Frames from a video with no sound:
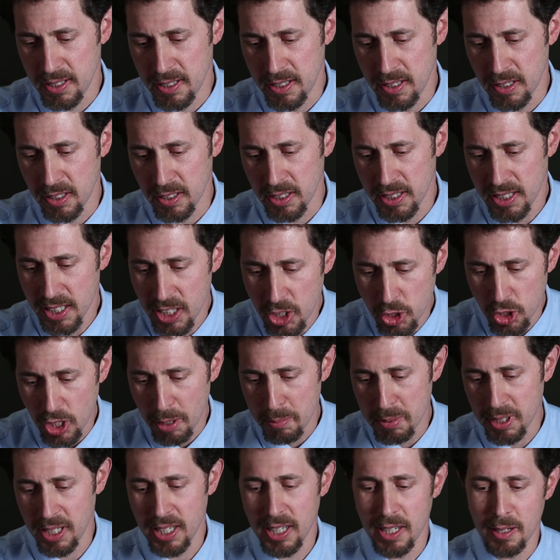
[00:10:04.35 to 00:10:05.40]
the teacher
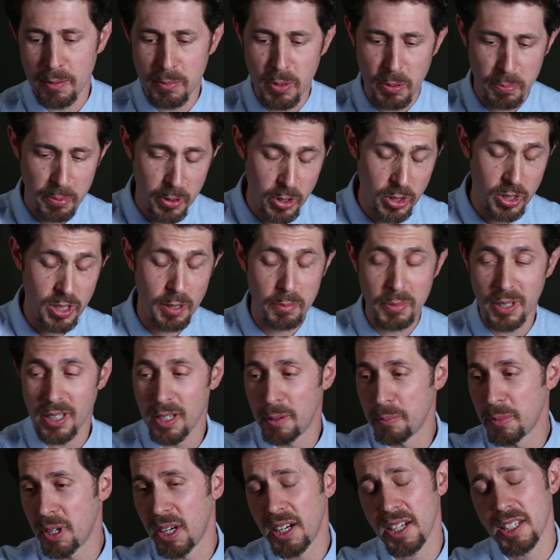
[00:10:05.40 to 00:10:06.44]
I became, the person I've
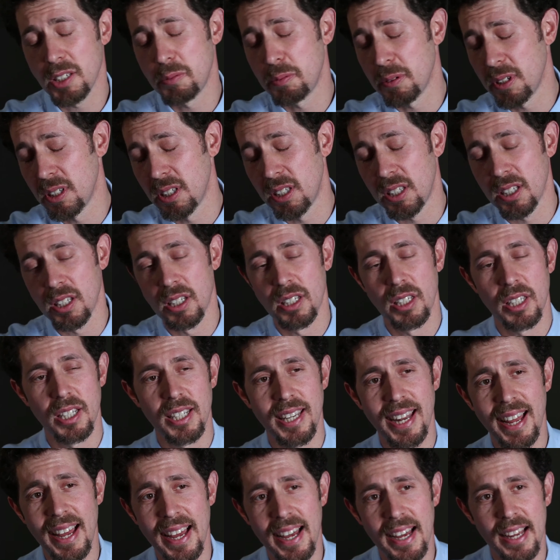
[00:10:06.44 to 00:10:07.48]
become, the husband, the
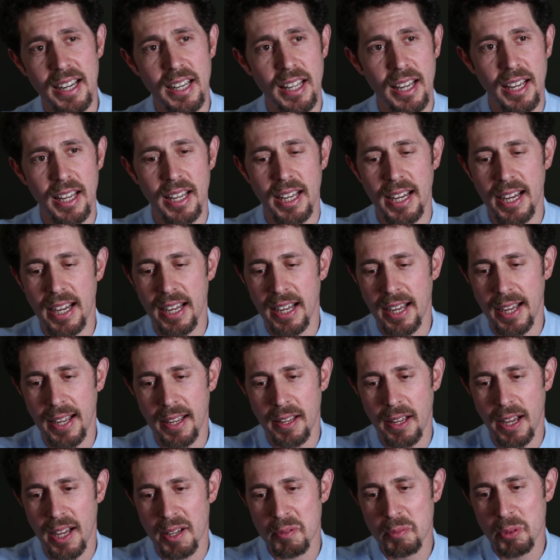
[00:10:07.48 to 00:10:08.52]
dad,
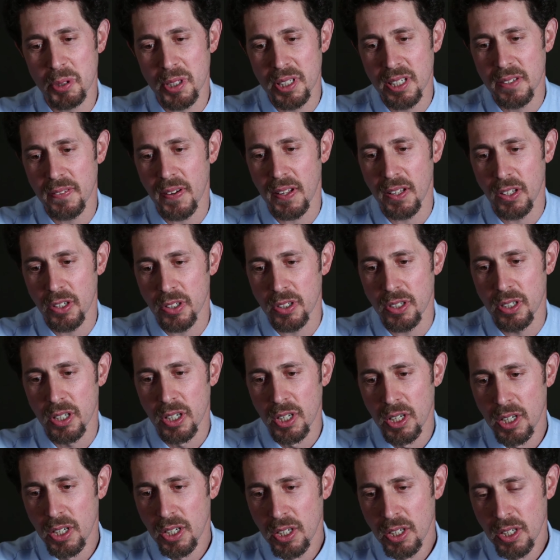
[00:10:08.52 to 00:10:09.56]
I believe I learned
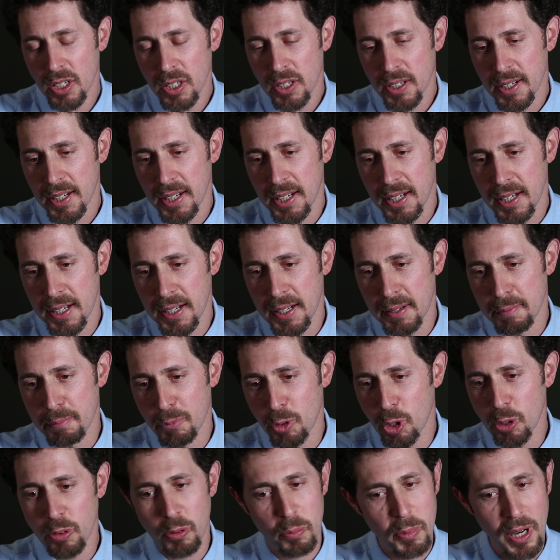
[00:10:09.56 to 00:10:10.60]

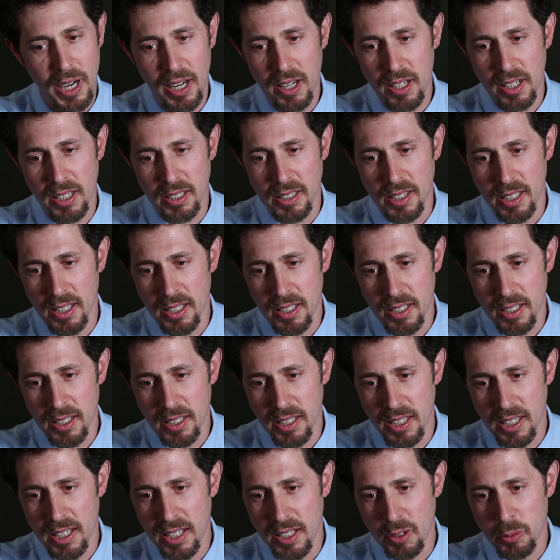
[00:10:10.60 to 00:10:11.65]
more from Harriet
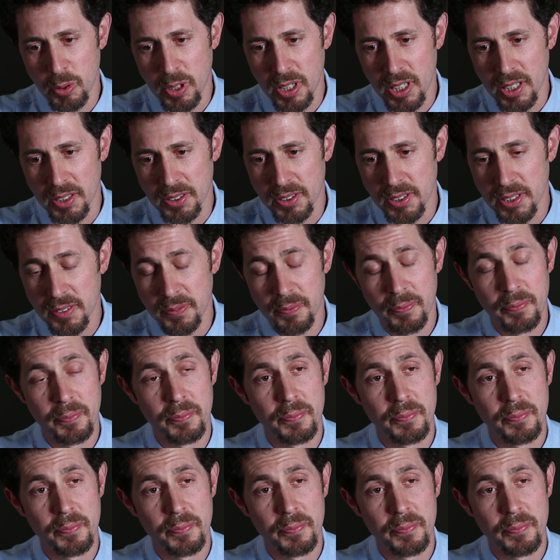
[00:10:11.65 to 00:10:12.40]
than anyone else.